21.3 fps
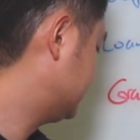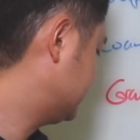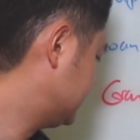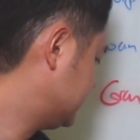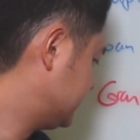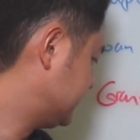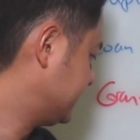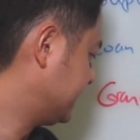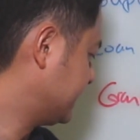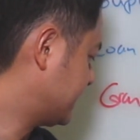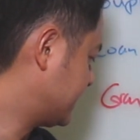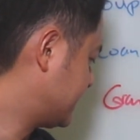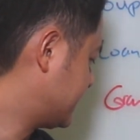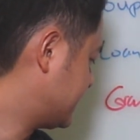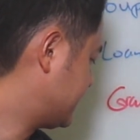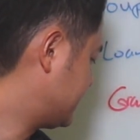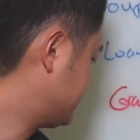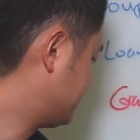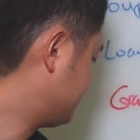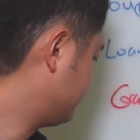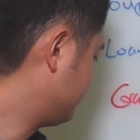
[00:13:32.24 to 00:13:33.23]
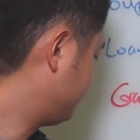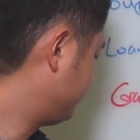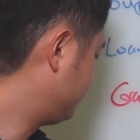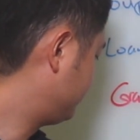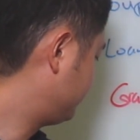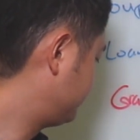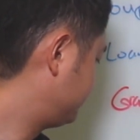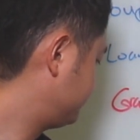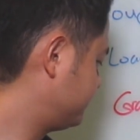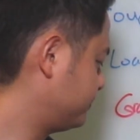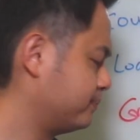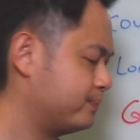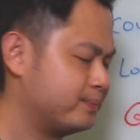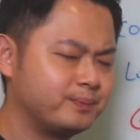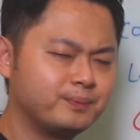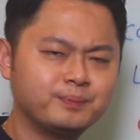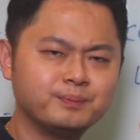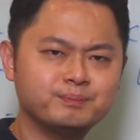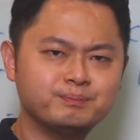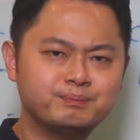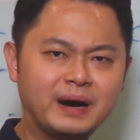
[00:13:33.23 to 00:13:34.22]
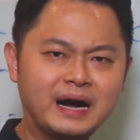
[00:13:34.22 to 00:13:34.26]
Their
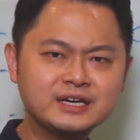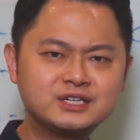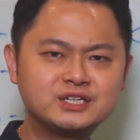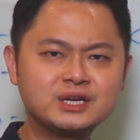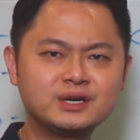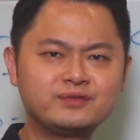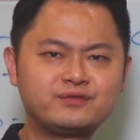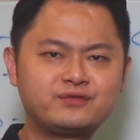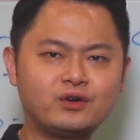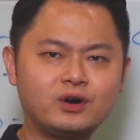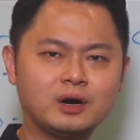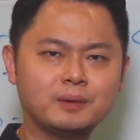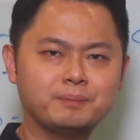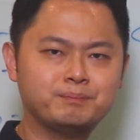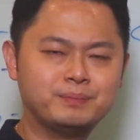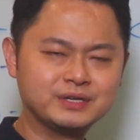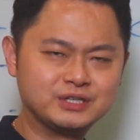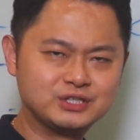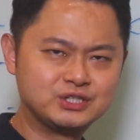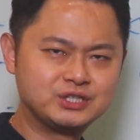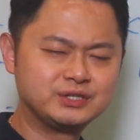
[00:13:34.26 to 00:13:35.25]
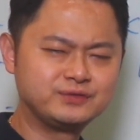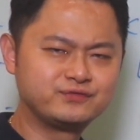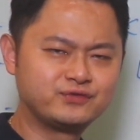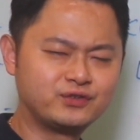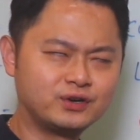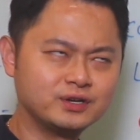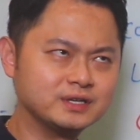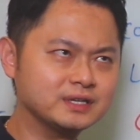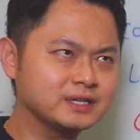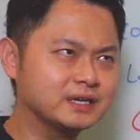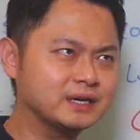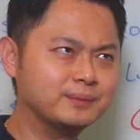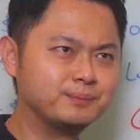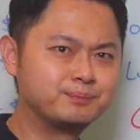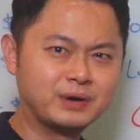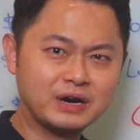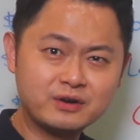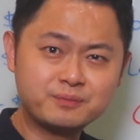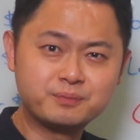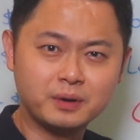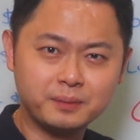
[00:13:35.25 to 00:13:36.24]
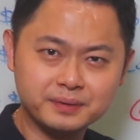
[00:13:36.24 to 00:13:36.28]
budget for the
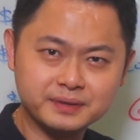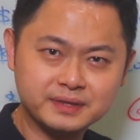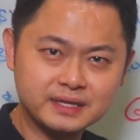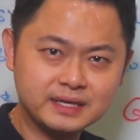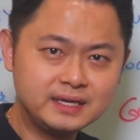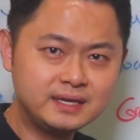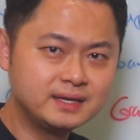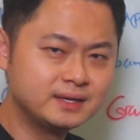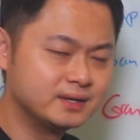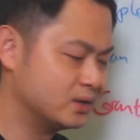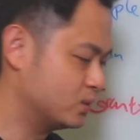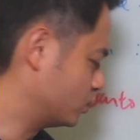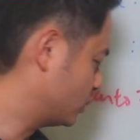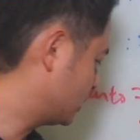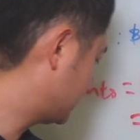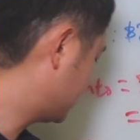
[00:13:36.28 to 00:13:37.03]
private property will